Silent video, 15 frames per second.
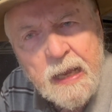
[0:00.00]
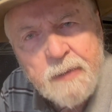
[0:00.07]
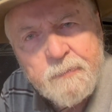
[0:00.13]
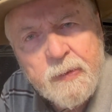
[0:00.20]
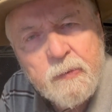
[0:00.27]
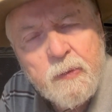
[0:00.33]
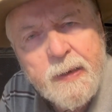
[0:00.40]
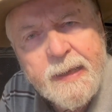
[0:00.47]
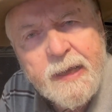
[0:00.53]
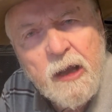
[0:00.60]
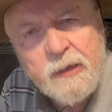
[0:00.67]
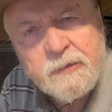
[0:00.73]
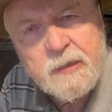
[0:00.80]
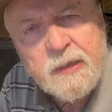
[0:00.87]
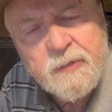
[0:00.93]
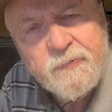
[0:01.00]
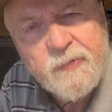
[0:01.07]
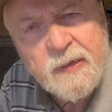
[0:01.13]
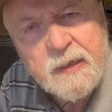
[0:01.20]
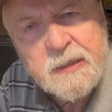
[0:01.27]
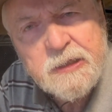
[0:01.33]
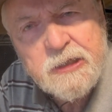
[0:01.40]
But when he got to the
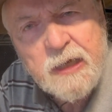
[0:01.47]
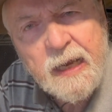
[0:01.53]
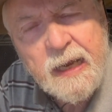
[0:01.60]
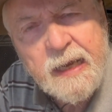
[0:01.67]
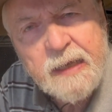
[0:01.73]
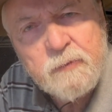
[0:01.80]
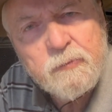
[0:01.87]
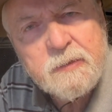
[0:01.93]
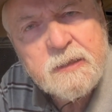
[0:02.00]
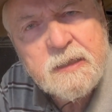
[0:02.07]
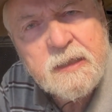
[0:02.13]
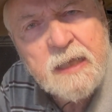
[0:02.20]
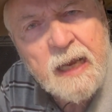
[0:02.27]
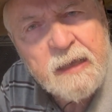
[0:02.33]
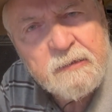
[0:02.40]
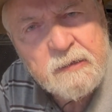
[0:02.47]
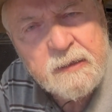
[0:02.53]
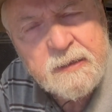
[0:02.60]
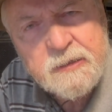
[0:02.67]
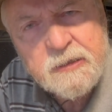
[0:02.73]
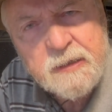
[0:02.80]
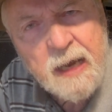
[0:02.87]
village, it was
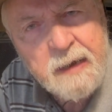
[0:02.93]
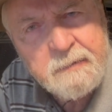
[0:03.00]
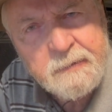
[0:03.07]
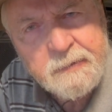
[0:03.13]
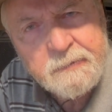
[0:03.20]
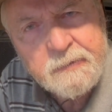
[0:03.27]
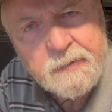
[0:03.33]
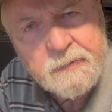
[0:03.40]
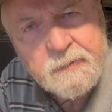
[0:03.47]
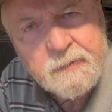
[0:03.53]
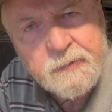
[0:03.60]
deathly silent.